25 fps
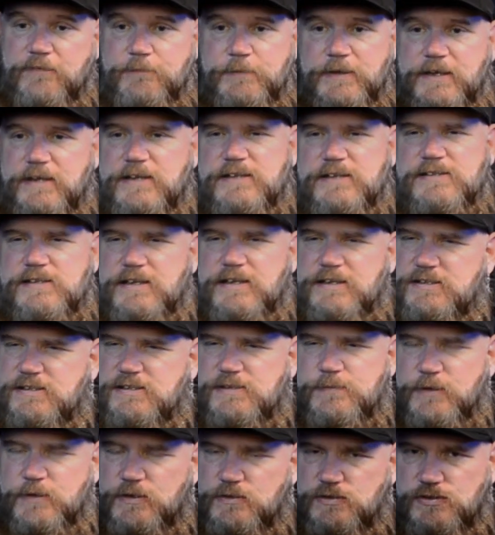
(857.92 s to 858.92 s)
because they
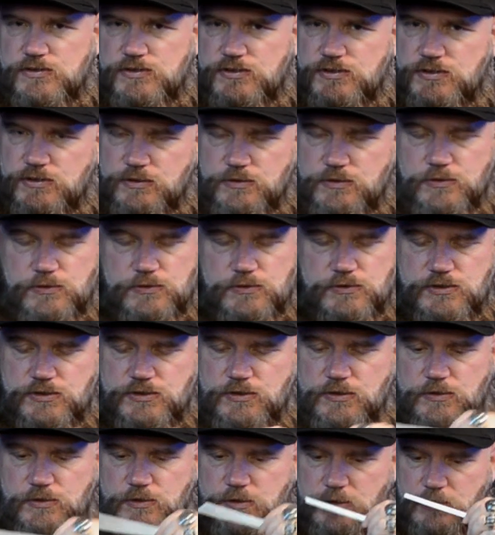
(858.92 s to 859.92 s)
smell
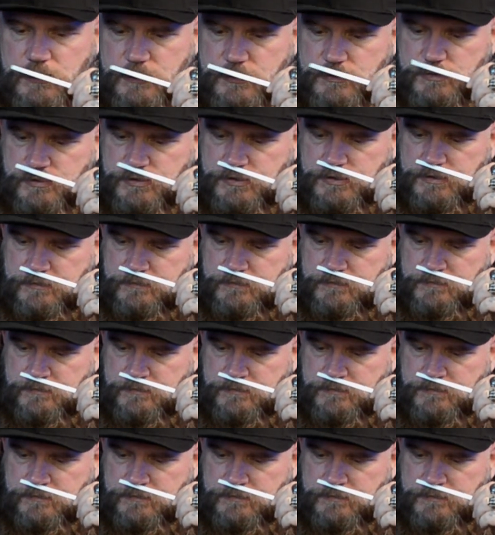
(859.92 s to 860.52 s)
so close.